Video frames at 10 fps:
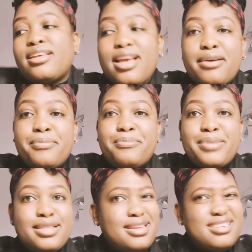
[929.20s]
Yeah,
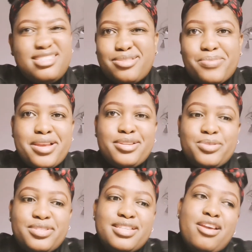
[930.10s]
but then in Japan
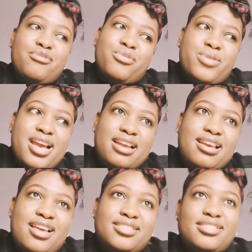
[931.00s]
it was everywhere, I
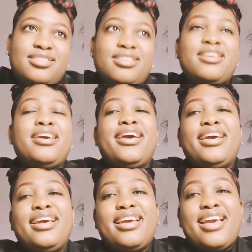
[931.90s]
guess.
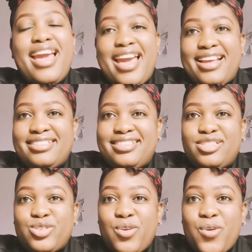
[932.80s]
And
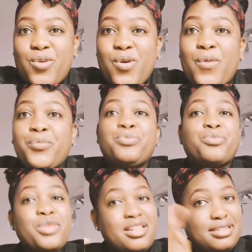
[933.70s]
so
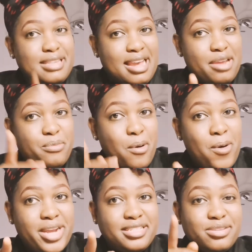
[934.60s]
the second
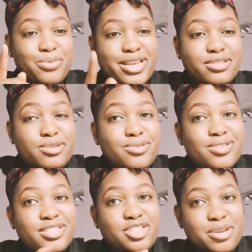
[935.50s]
point, we are still
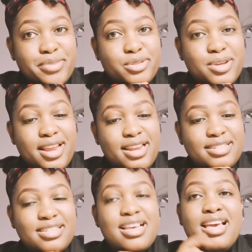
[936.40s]
on the German
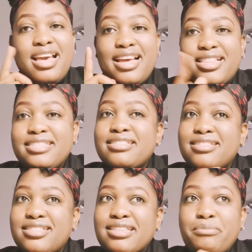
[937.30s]
toilet. There's
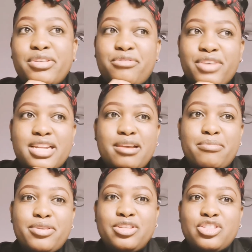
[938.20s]
something funny
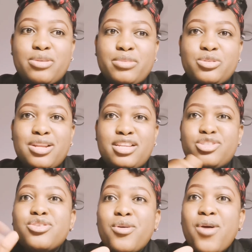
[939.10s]
about the German
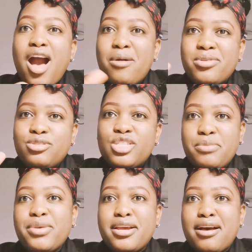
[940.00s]
toilet. You know how
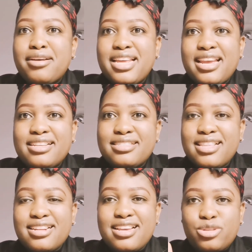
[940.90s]
typical it is
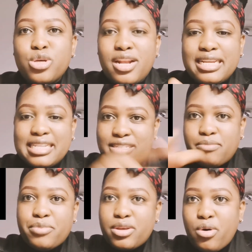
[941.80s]
that a toilet has
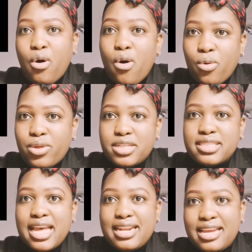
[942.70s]
a big hole
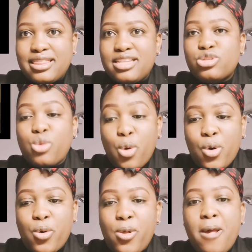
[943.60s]
inside, and this
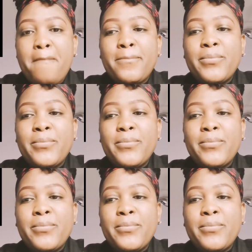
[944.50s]
hole